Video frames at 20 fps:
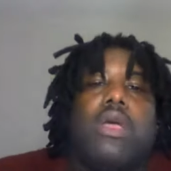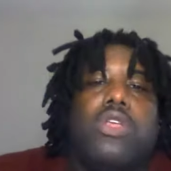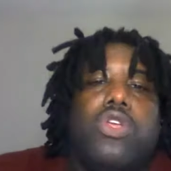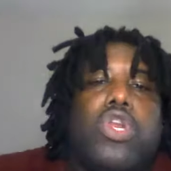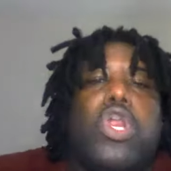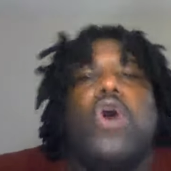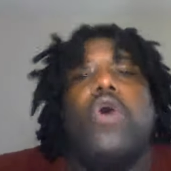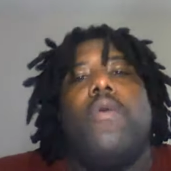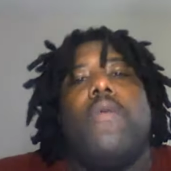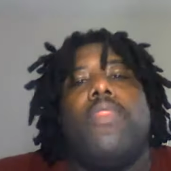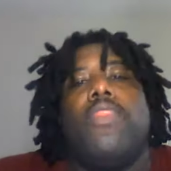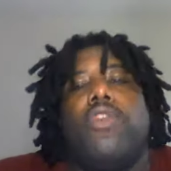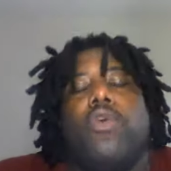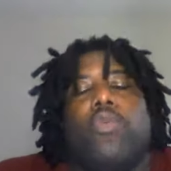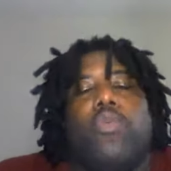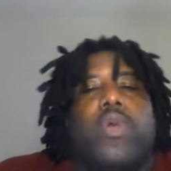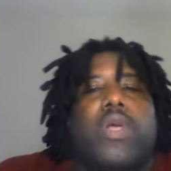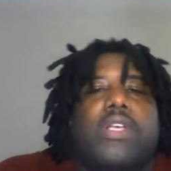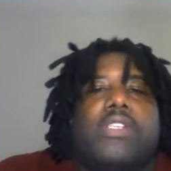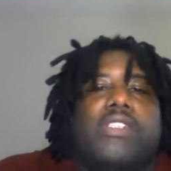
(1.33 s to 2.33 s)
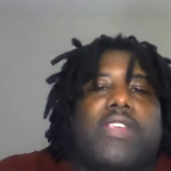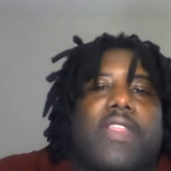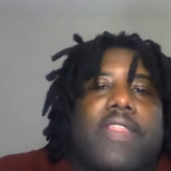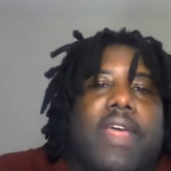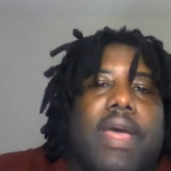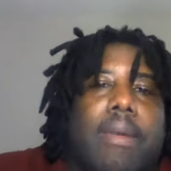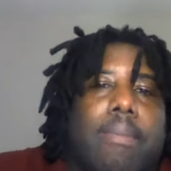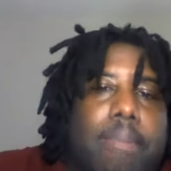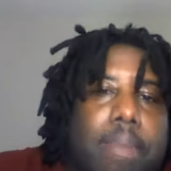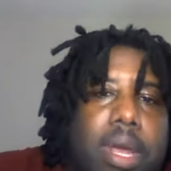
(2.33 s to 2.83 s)
You know, the reason
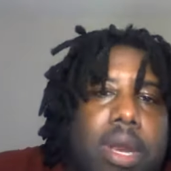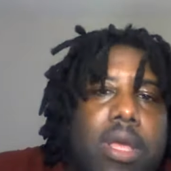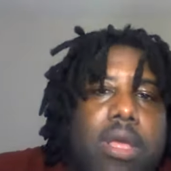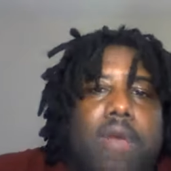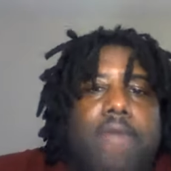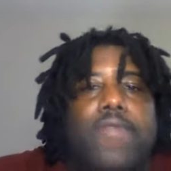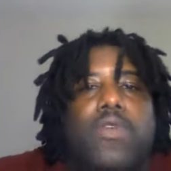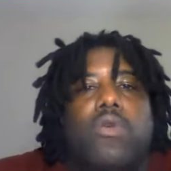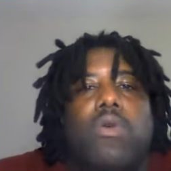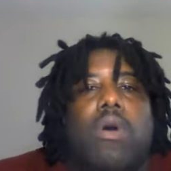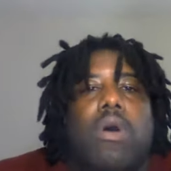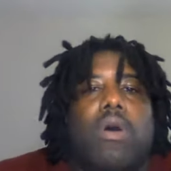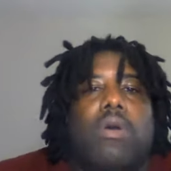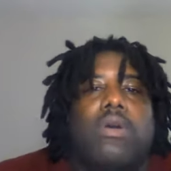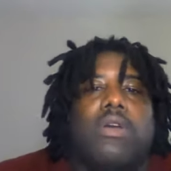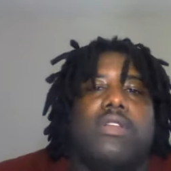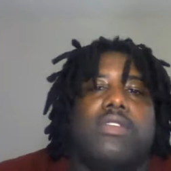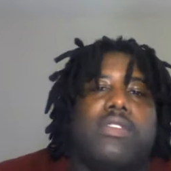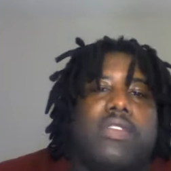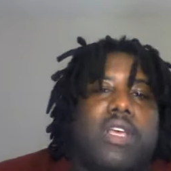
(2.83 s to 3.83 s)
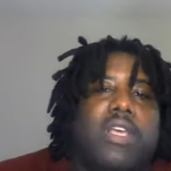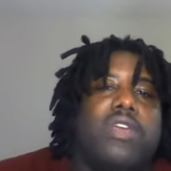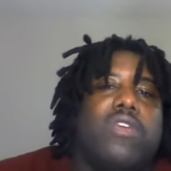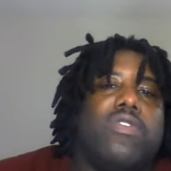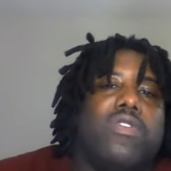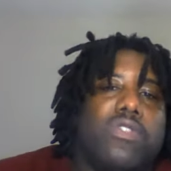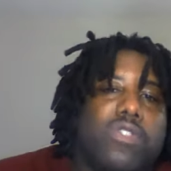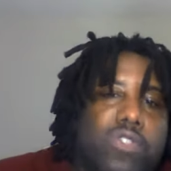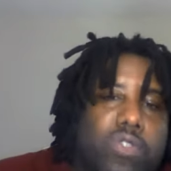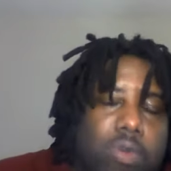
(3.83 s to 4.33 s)
that many of you all
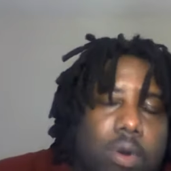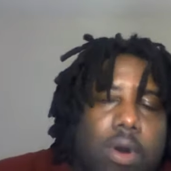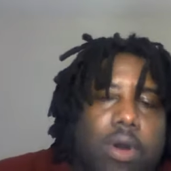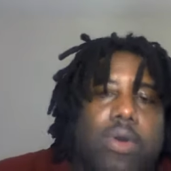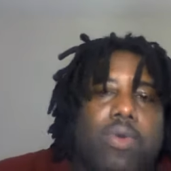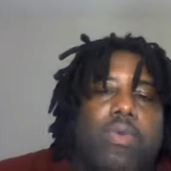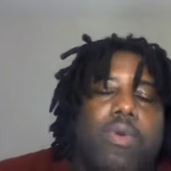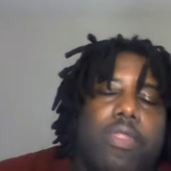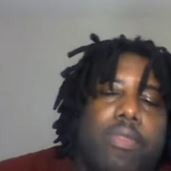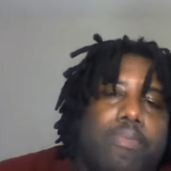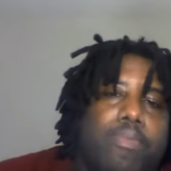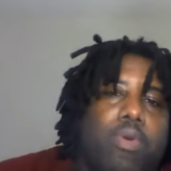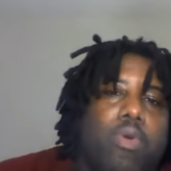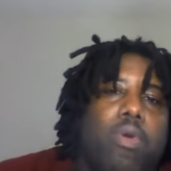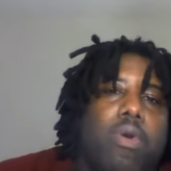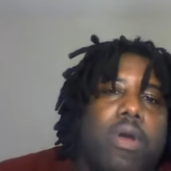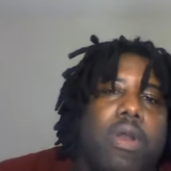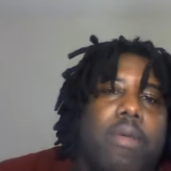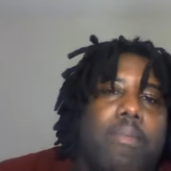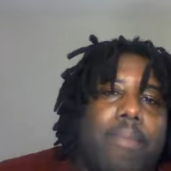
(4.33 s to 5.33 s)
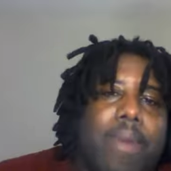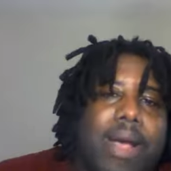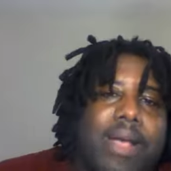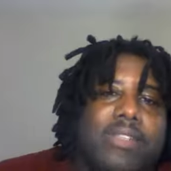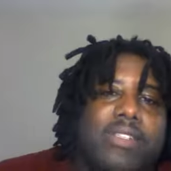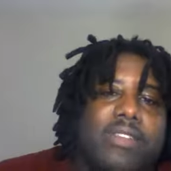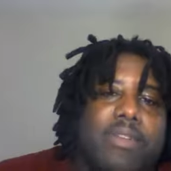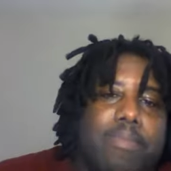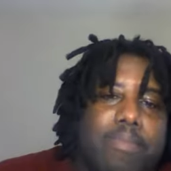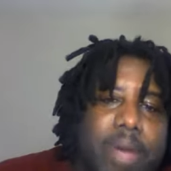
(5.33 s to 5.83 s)
continue to struggle with porn and
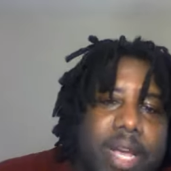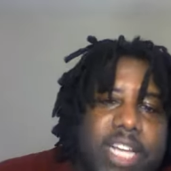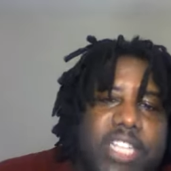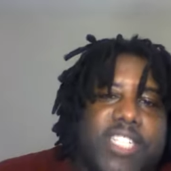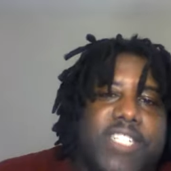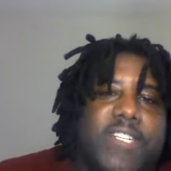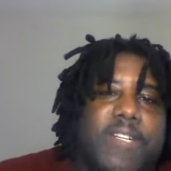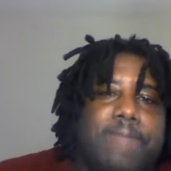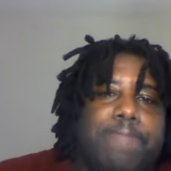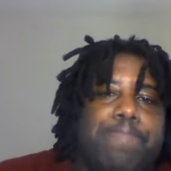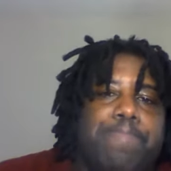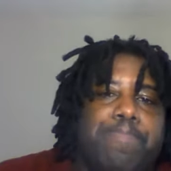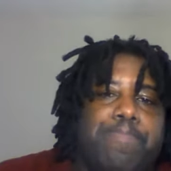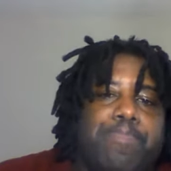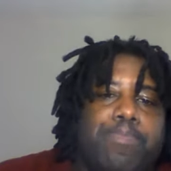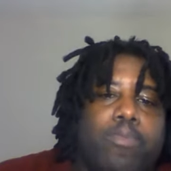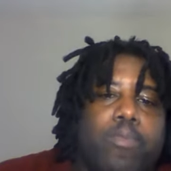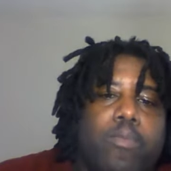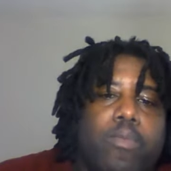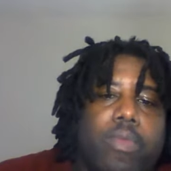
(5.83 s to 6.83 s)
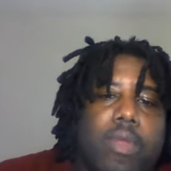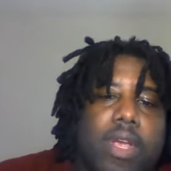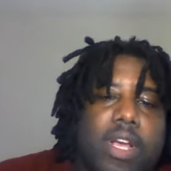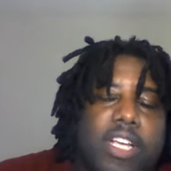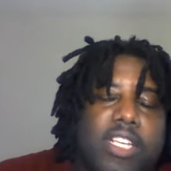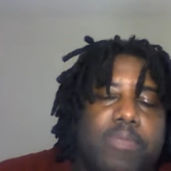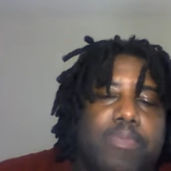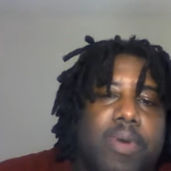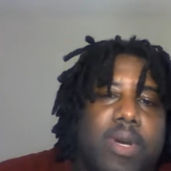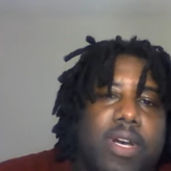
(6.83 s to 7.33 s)
masturbation
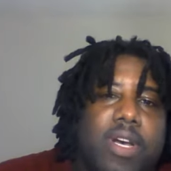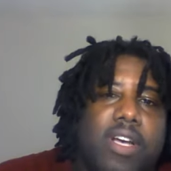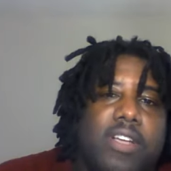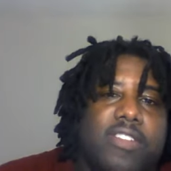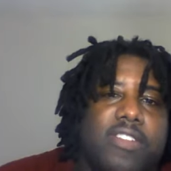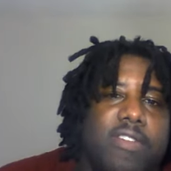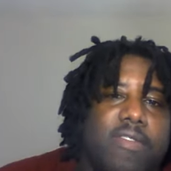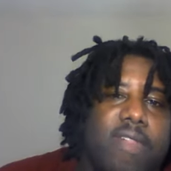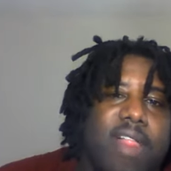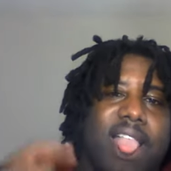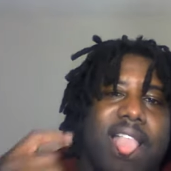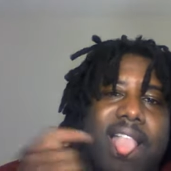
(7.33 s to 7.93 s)
is because of